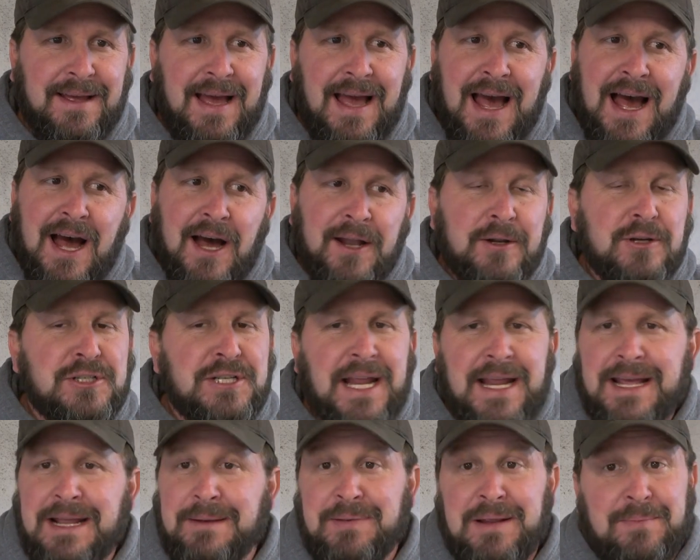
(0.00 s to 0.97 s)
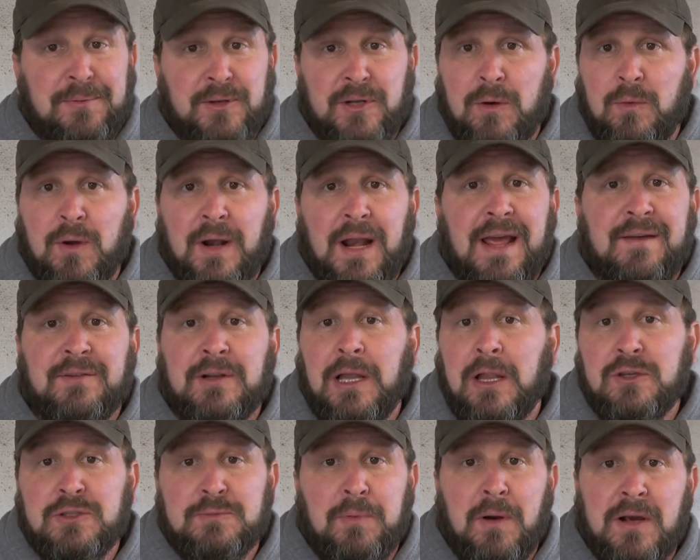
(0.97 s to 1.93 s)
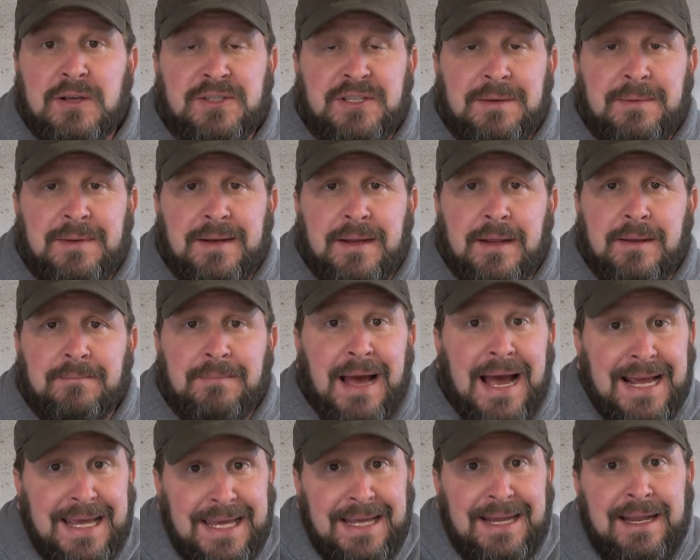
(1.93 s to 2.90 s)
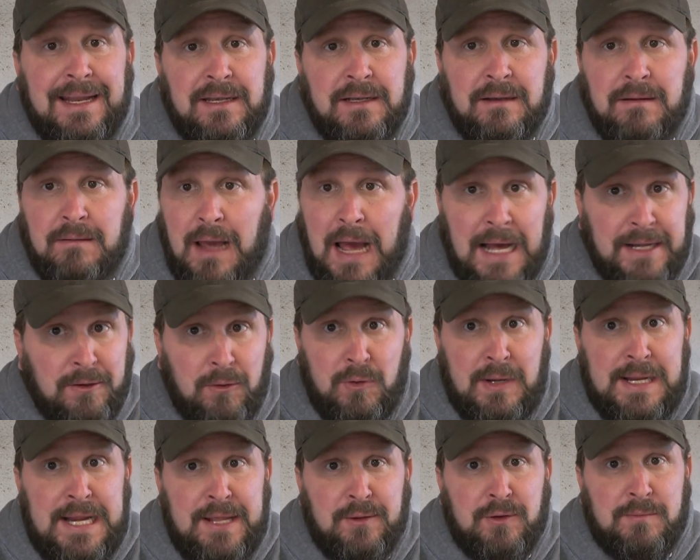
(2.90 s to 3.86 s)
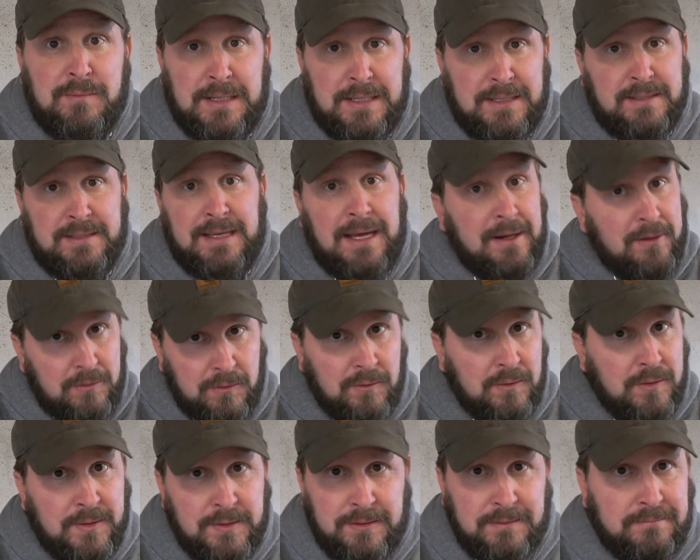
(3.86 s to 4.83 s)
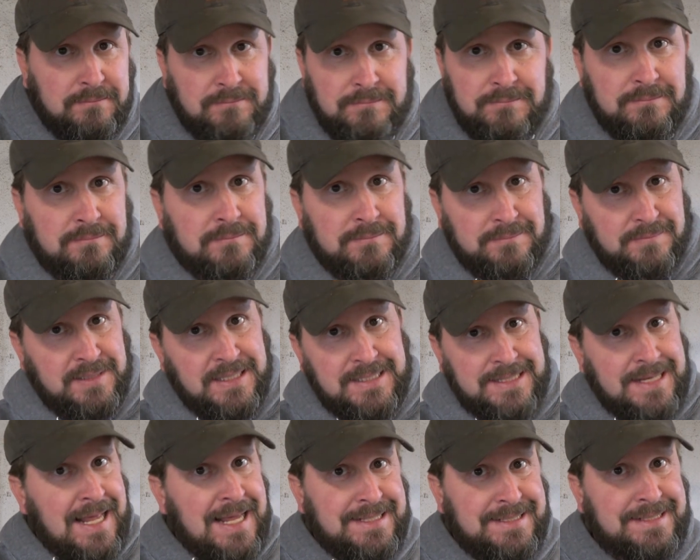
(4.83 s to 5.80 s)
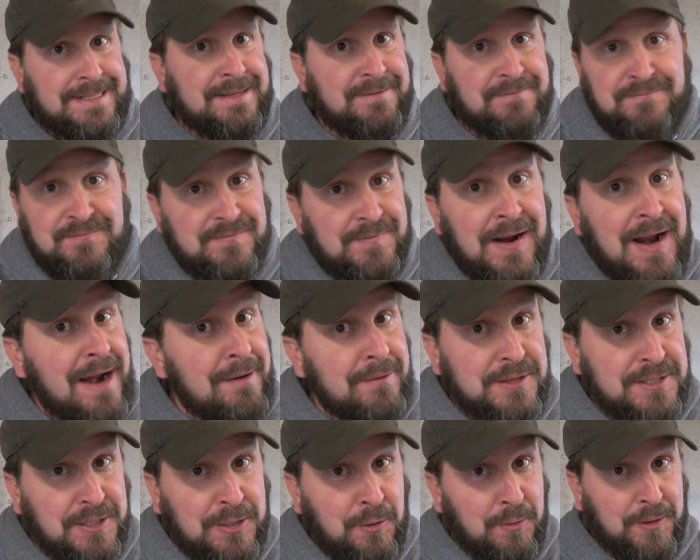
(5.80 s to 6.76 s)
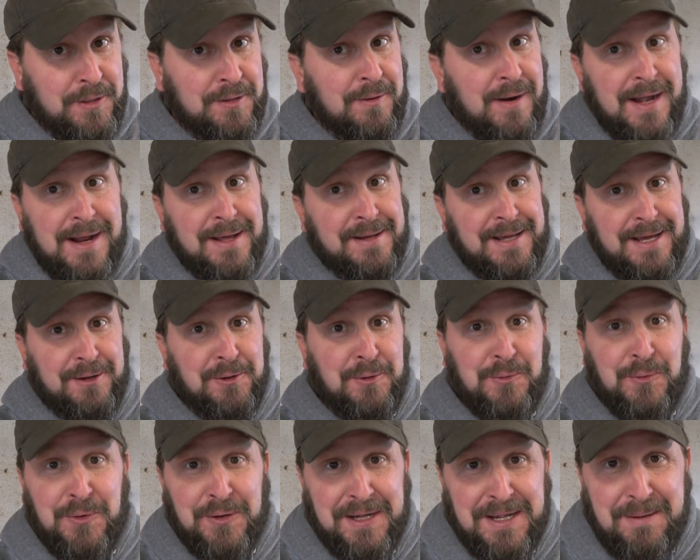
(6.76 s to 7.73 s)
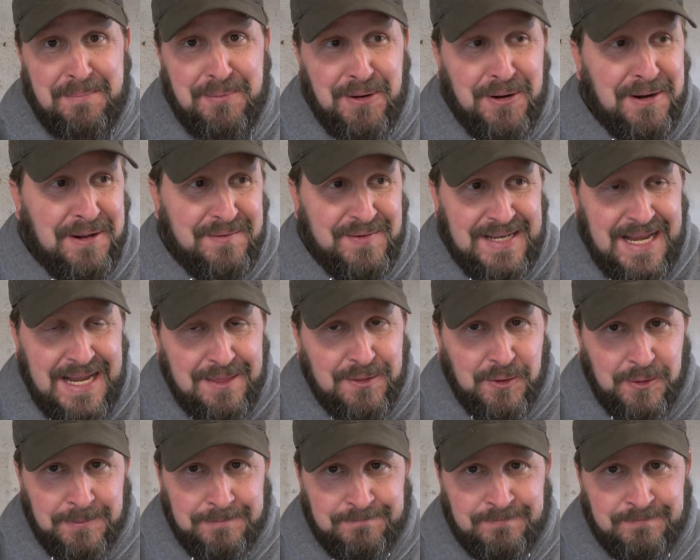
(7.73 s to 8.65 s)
I understand people don't want to have close proximity. I get it. I don't either, because I don't want this nasty virus going around. I don't want any part of it either.